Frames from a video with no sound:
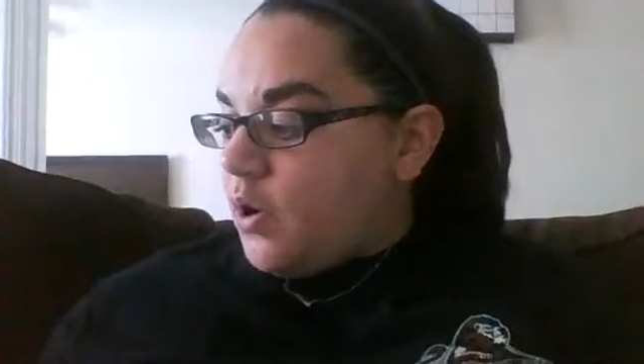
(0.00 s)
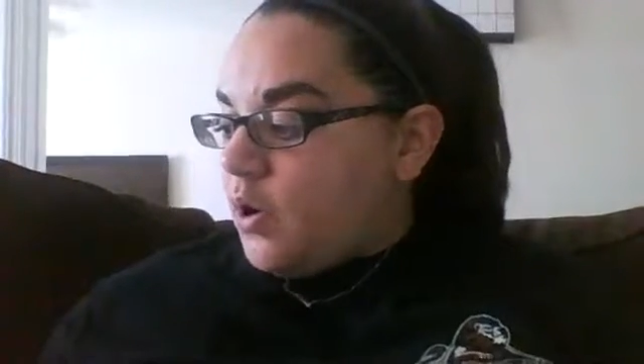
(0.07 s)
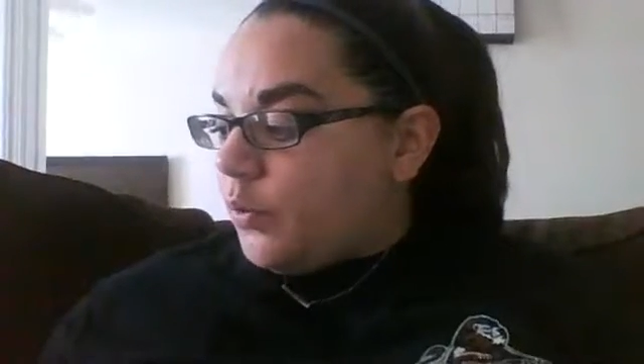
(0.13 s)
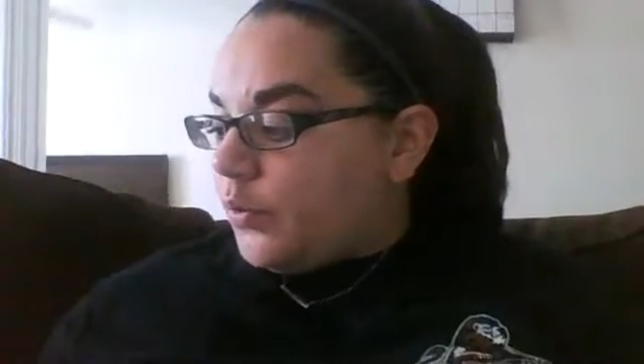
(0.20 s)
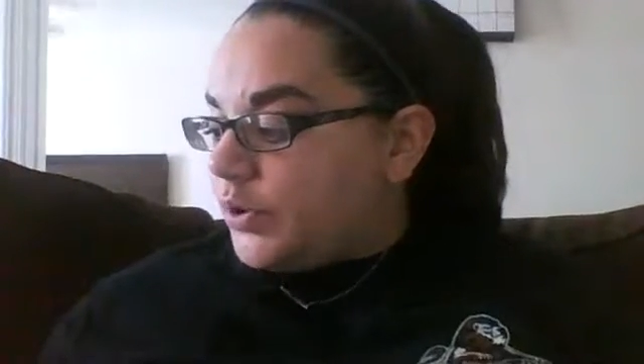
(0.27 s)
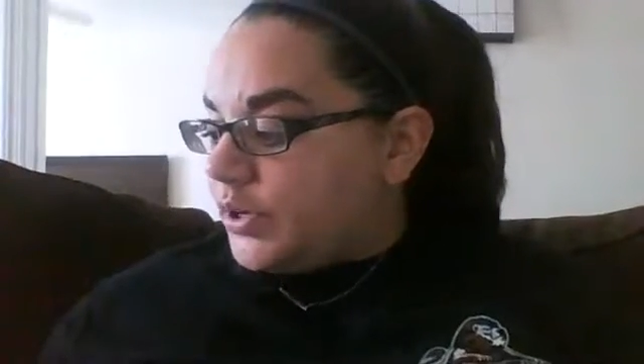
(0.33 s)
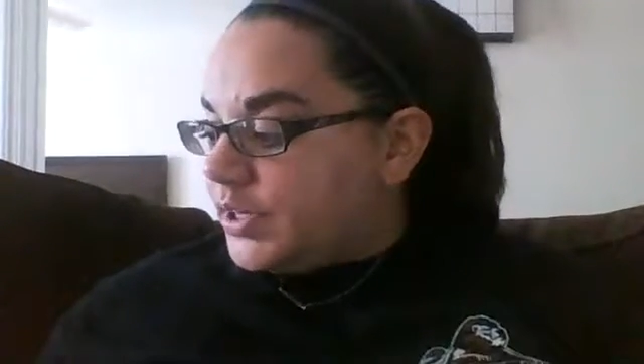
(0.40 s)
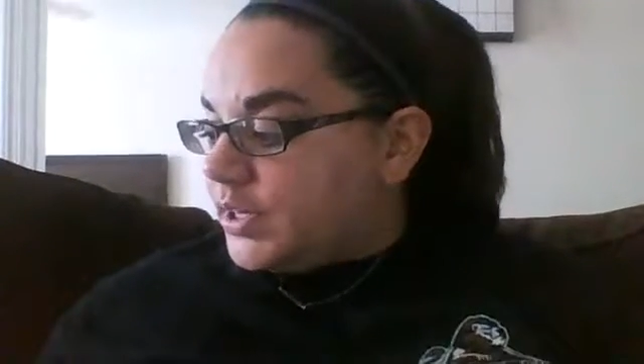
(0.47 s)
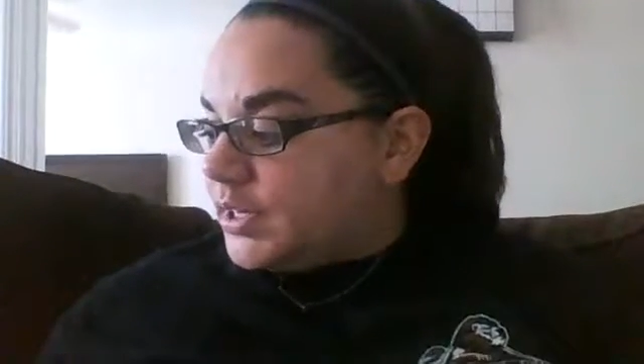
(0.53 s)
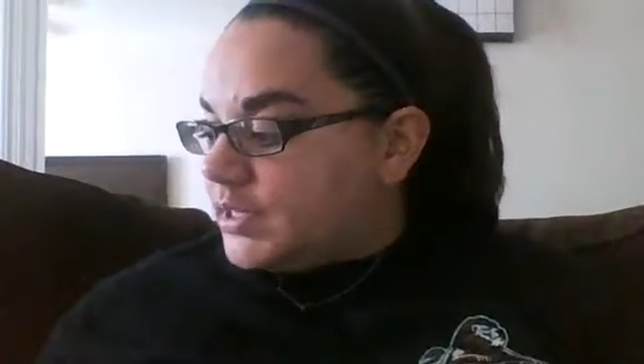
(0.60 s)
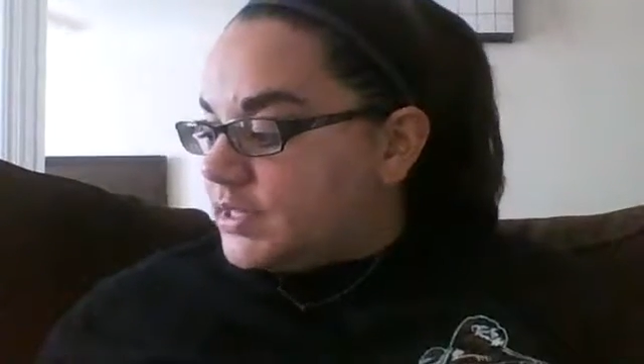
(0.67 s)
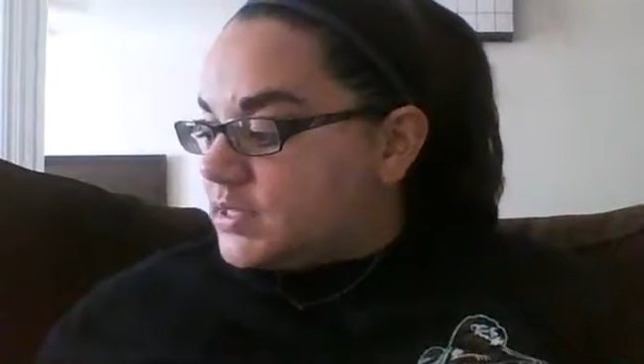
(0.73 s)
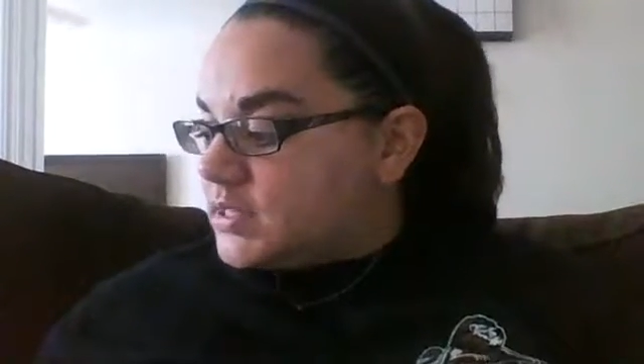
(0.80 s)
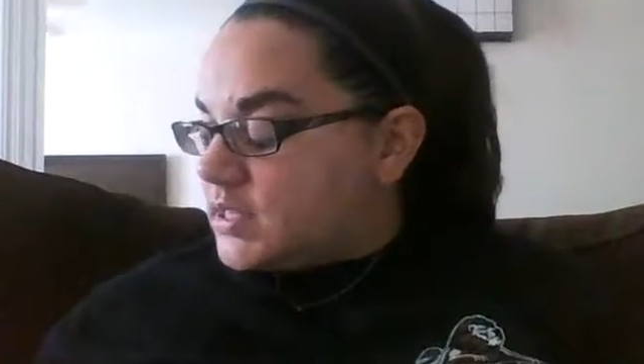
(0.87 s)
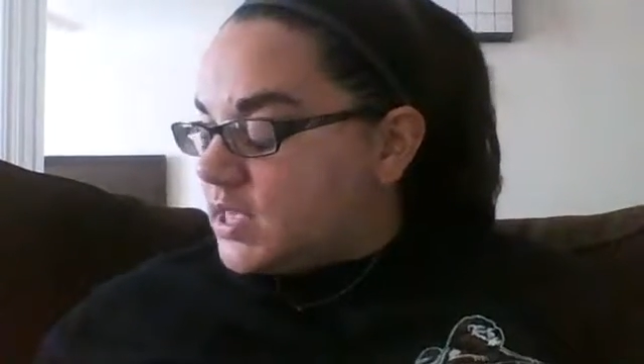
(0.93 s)

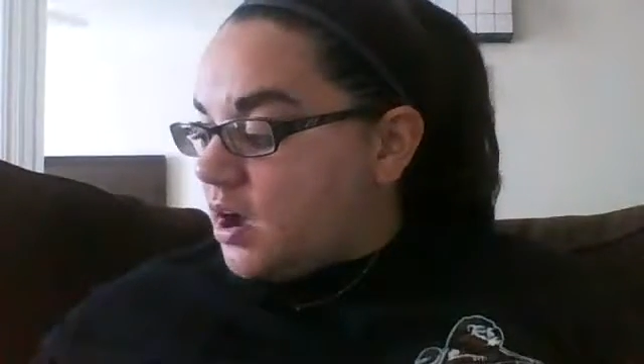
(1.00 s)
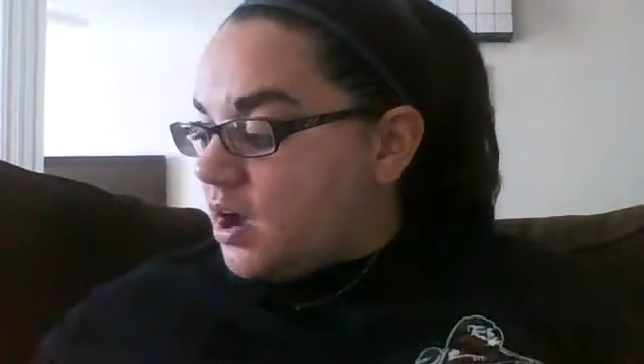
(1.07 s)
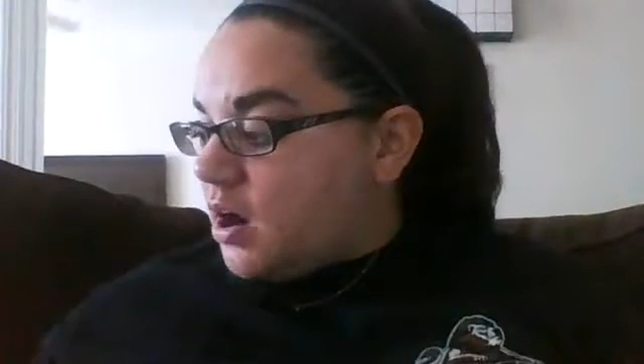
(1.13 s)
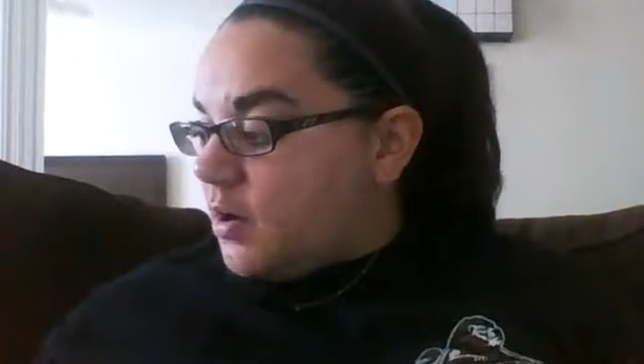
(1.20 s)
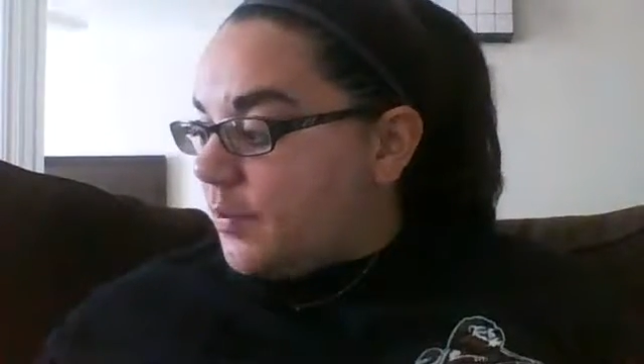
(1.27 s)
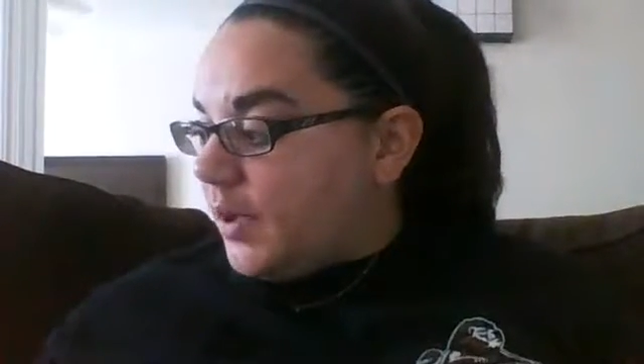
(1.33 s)
was on